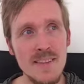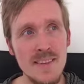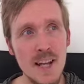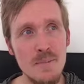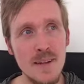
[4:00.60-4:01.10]
is
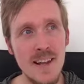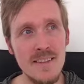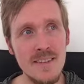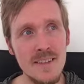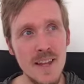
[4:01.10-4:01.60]
good because
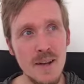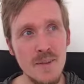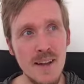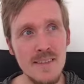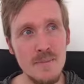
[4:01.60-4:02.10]
there's a lot of
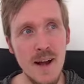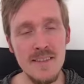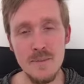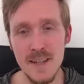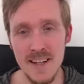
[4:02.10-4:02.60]

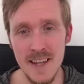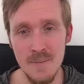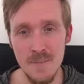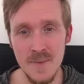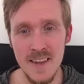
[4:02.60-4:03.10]
customizability,
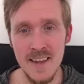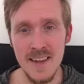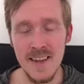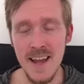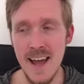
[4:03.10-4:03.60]

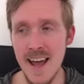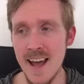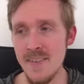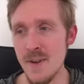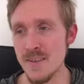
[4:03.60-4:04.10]

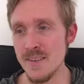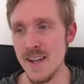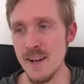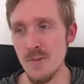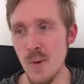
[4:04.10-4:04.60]
and there's a
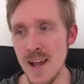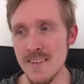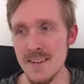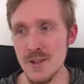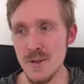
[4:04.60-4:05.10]
lot of
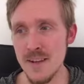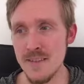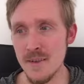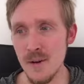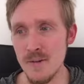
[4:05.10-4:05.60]
ways that you can
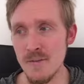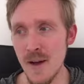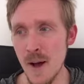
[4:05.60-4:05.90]
sort of